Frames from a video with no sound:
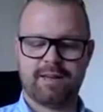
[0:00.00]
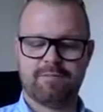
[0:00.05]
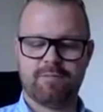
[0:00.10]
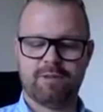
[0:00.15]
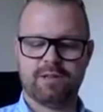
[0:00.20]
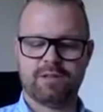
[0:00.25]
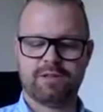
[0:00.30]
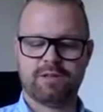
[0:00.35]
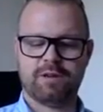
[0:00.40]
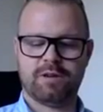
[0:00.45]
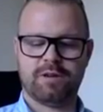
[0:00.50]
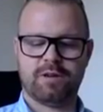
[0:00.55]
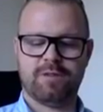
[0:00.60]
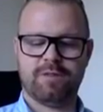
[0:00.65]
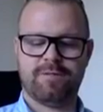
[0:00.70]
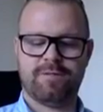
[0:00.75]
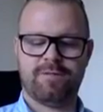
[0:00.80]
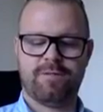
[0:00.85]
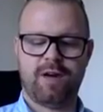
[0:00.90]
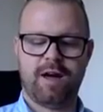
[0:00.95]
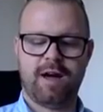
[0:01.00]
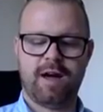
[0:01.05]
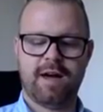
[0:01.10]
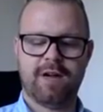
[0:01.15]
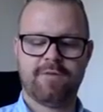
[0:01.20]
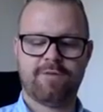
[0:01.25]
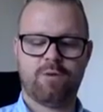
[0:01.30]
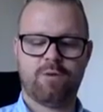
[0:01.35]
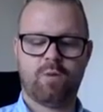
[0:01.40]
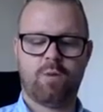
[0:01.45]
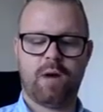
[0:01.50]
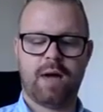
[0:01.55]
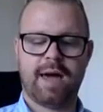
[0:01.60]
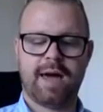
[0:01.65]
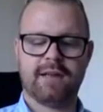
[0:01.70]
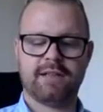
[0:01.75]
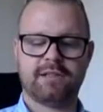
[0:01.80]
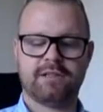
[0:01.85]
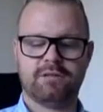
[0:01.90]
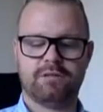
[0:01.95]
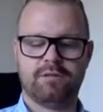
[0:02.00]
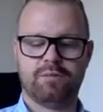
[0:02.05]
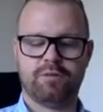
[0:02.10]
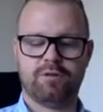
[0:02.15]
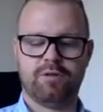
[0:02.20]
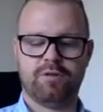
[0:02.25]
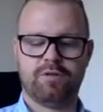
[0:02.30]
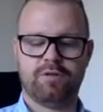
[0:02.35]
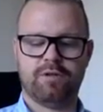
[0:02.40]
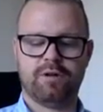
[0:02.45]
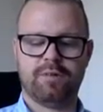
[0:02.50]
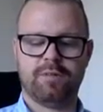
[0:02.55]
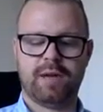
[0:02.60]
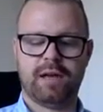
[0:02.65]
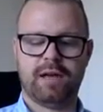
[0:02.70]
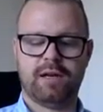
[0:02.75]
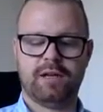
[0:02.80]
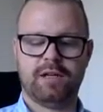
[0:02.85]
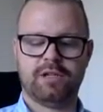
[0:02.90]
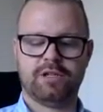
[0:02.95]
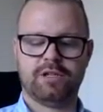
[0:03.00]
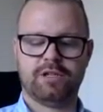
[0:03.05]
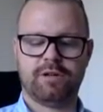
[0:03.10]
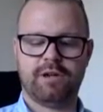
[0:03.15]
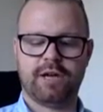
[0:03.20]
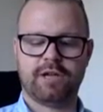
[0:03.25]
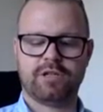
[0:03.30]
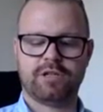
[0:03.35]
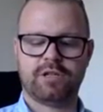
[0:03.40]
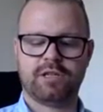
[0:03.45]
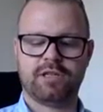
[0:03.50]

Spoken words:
We're talking 5 ways to improve your inbound lead generation.